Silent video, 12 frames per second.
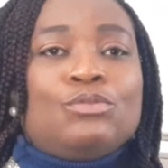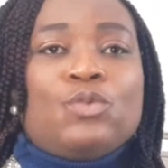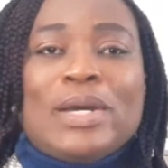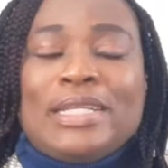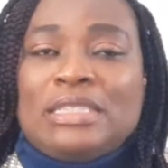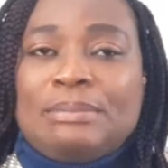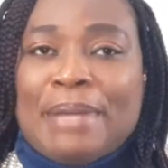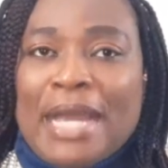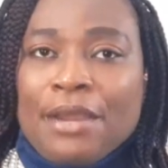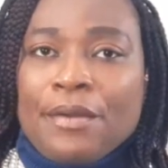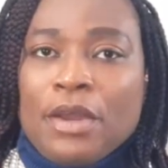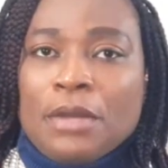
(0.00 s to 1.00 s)
What is
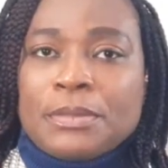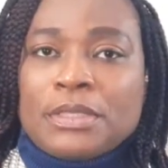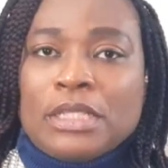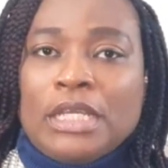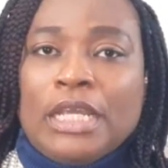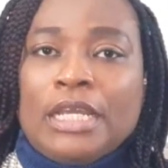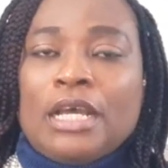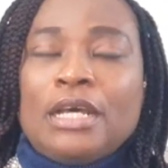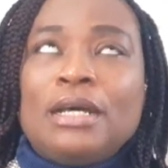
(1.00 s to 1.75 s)
bankruptcy?